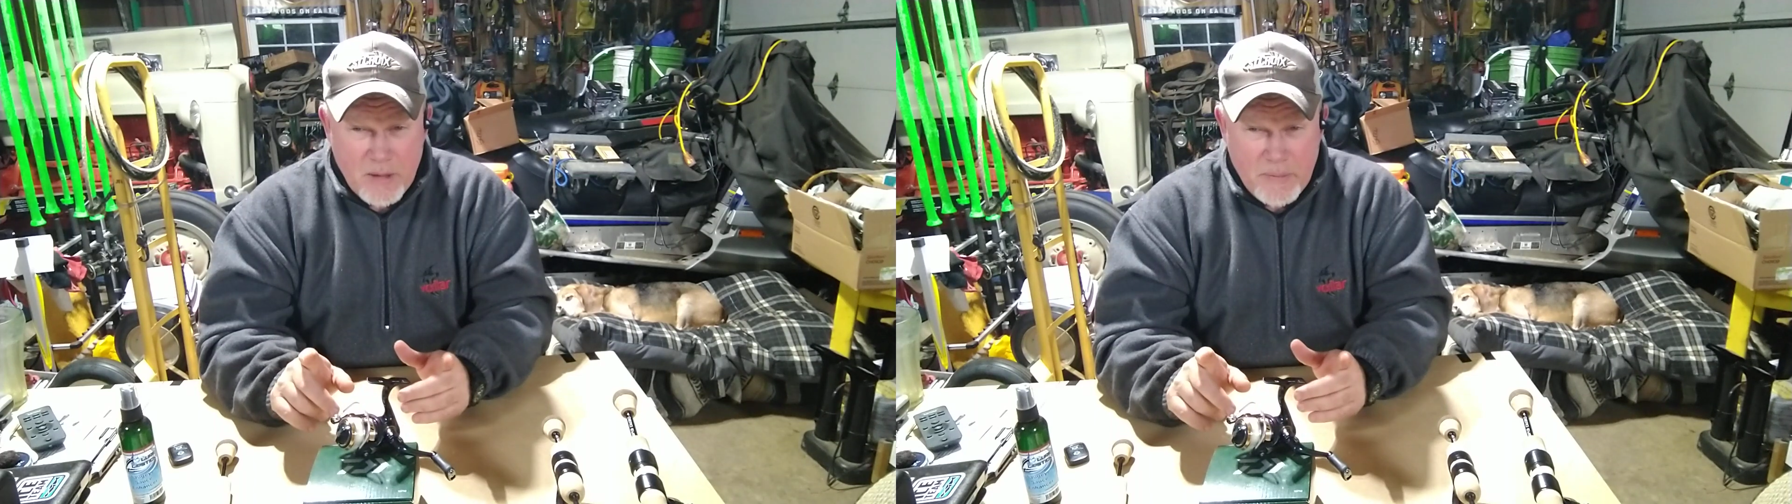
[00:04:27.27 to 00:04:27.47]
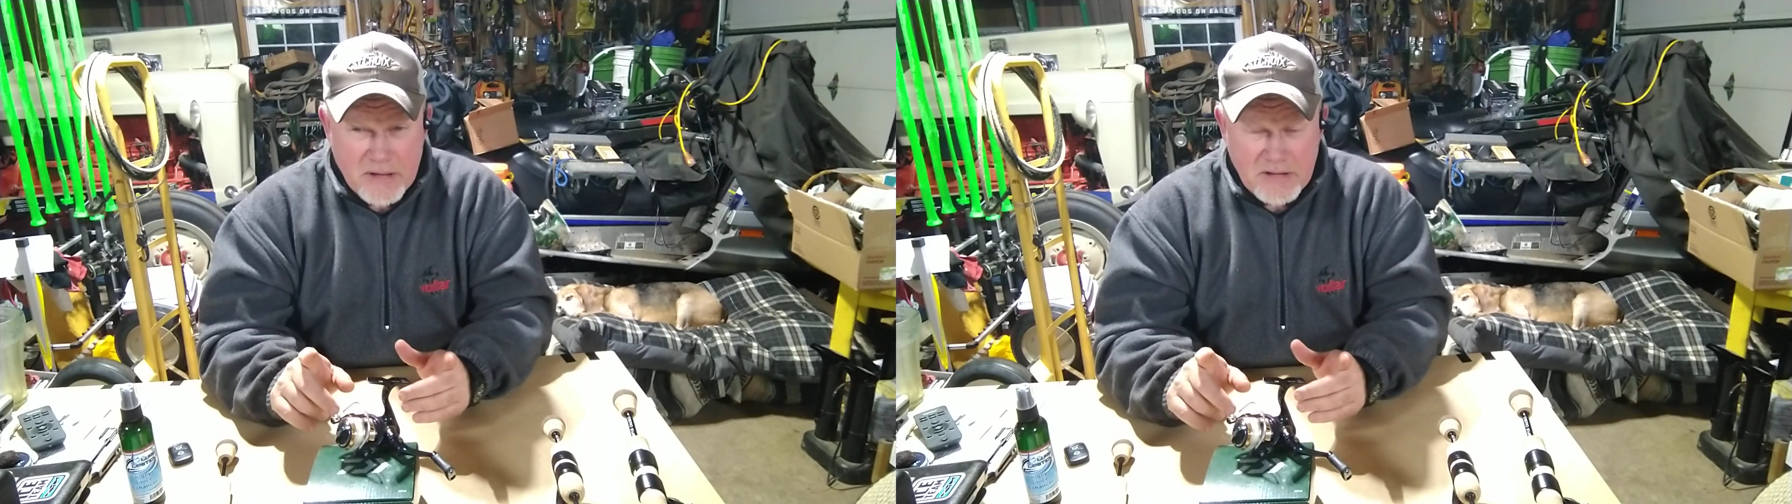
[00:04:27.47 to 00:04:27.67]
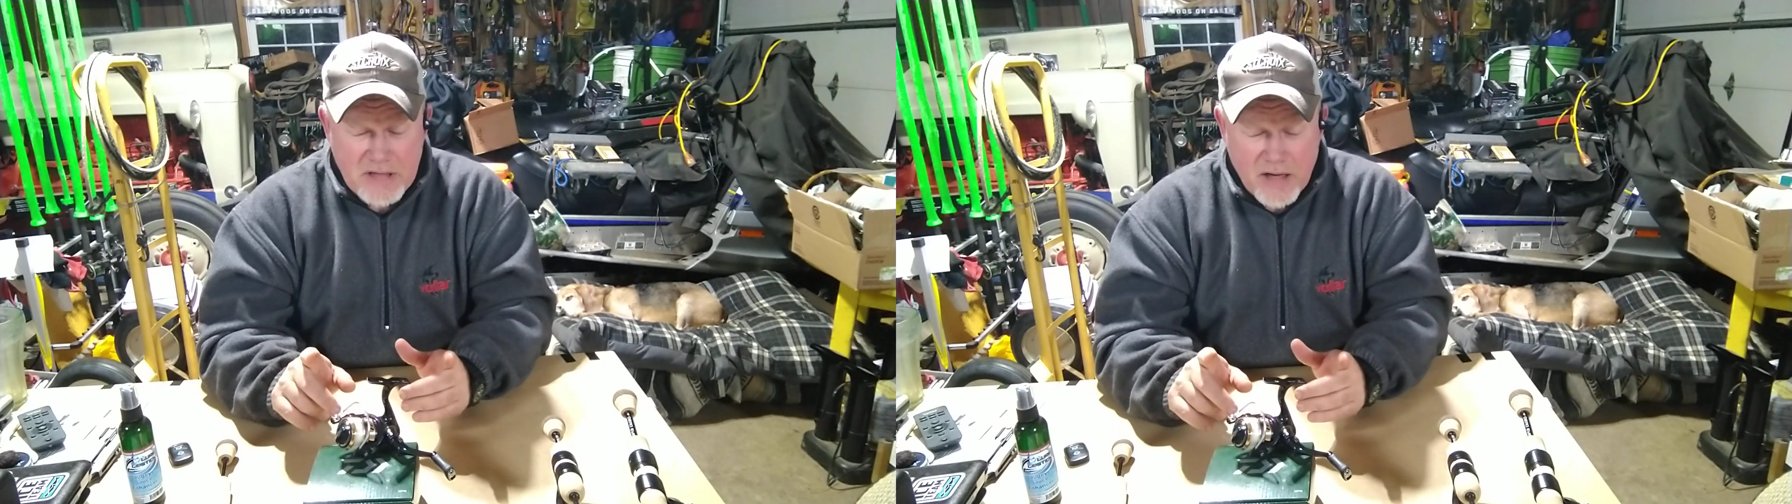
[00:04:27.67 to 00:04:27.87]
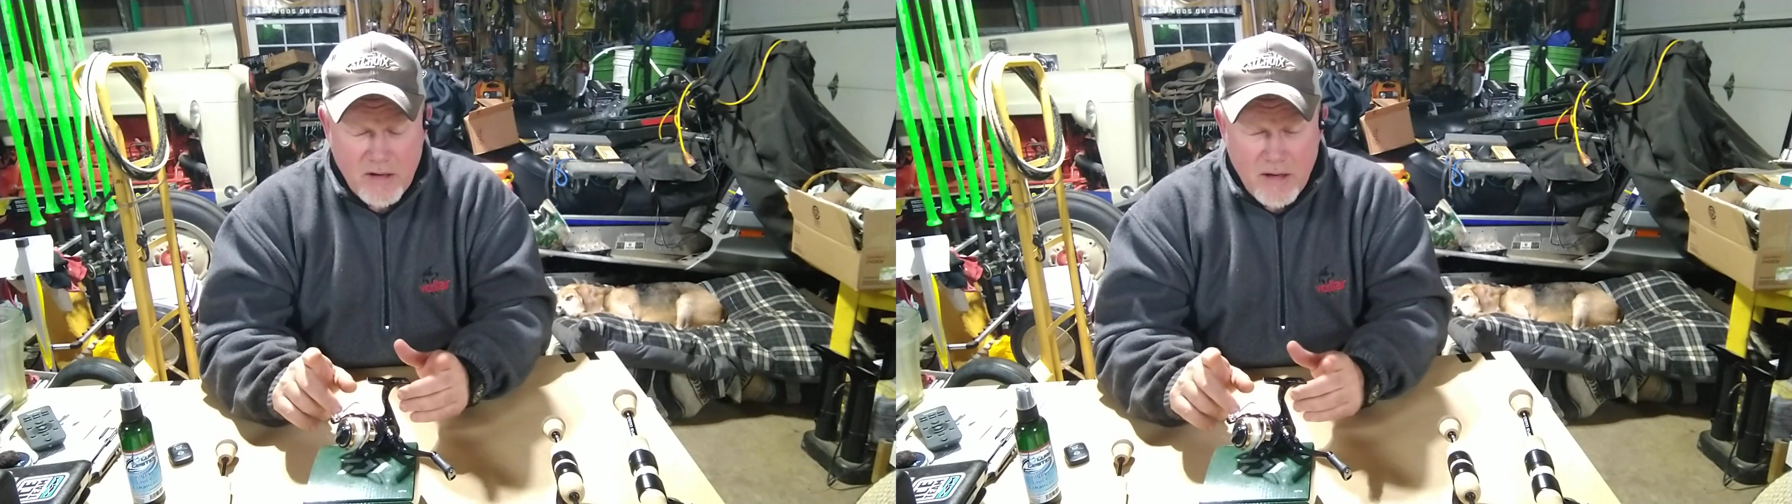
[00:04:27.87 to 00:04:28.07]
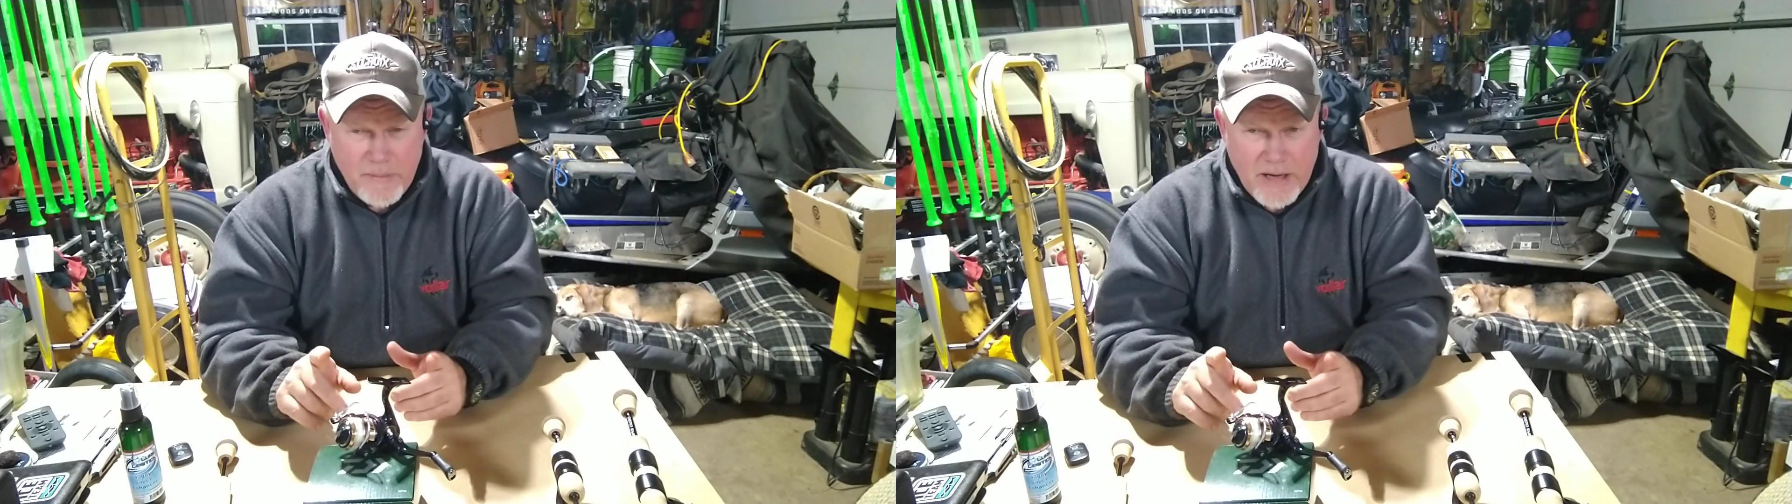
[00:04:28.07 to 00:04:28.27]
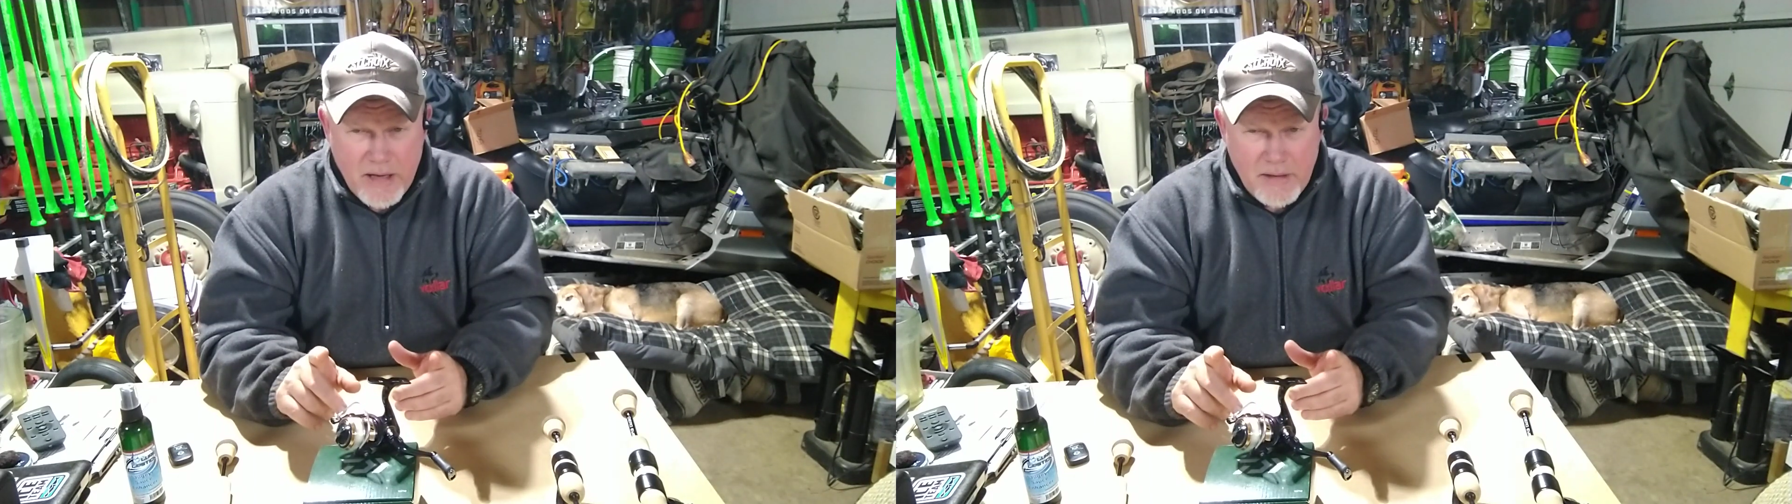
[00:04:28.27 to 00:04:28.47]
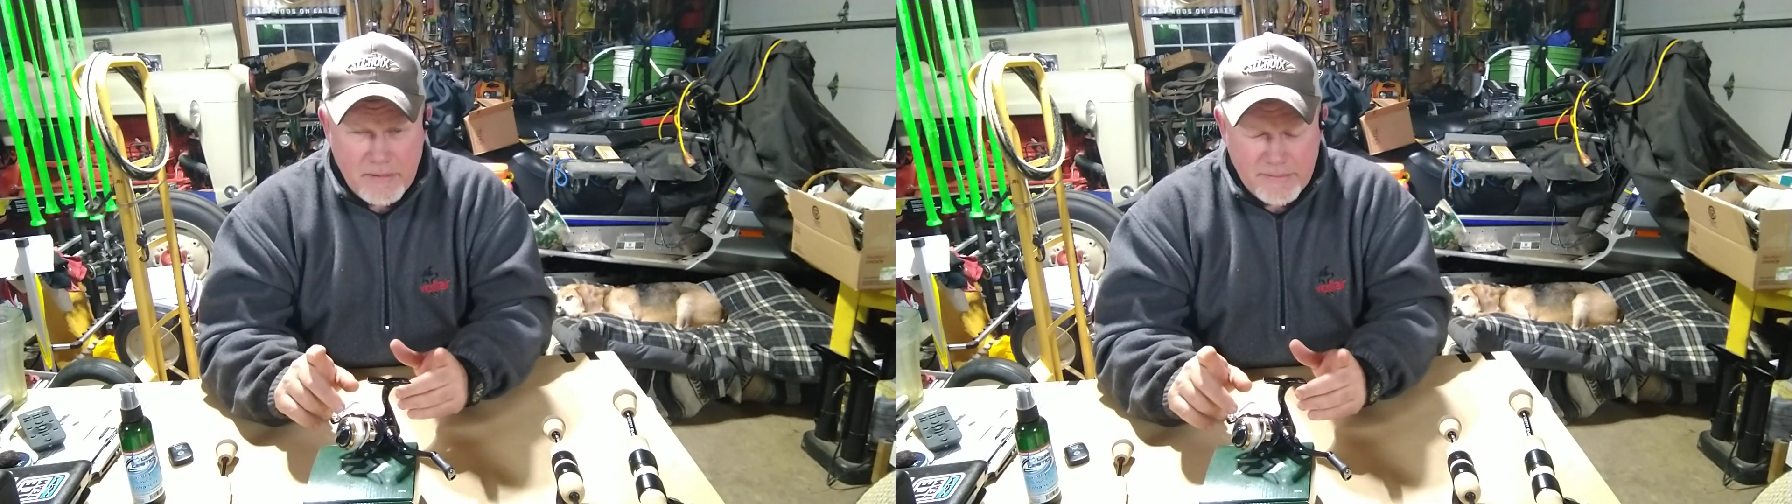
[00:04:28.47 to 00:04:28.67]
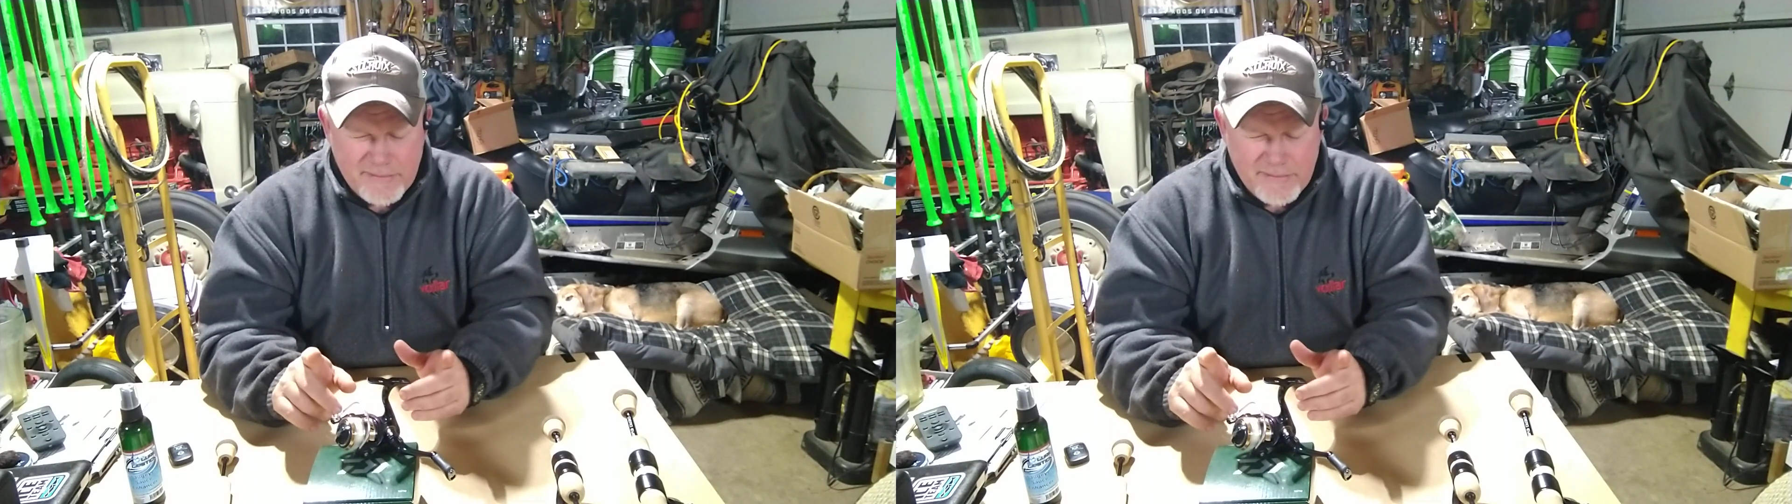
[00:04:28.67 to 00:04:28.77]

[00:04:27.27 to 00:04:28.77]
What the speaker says: up on Saginaw Bay